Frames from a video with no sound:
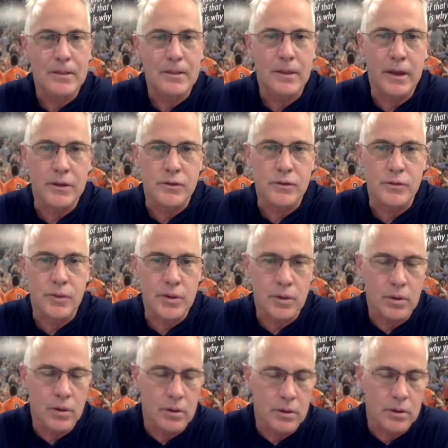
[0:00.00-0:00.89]
Thanks for
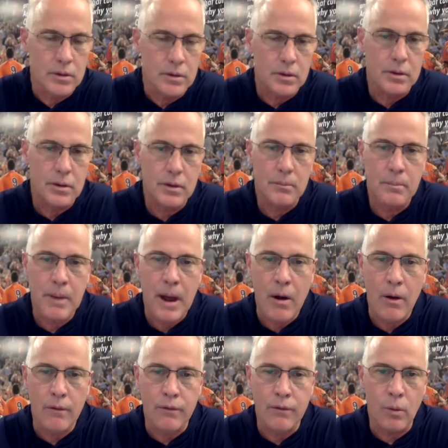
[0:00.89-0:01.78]
your
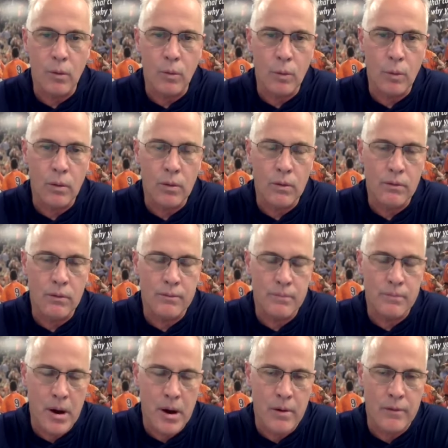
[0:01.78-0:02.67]
powerful
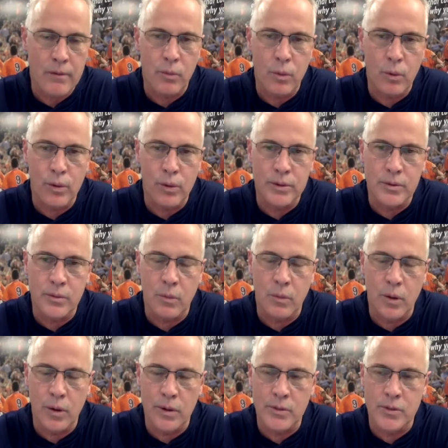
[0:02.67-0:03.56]

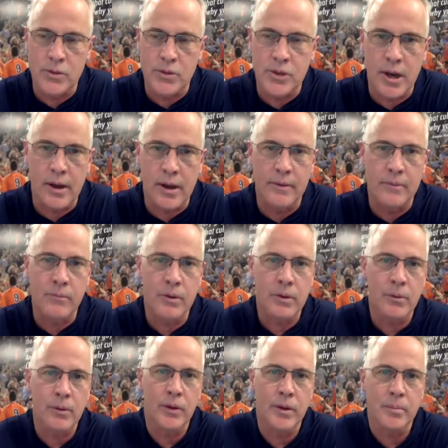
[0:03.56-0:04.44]
words, John.
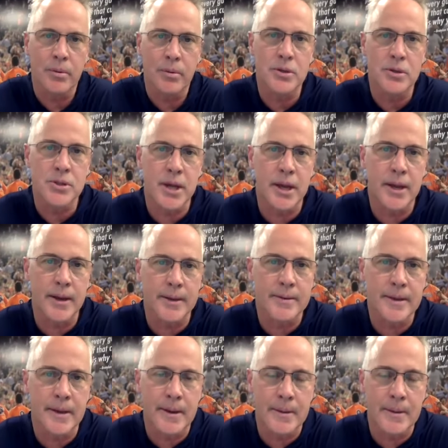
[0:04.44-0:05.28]
We really appreciate it.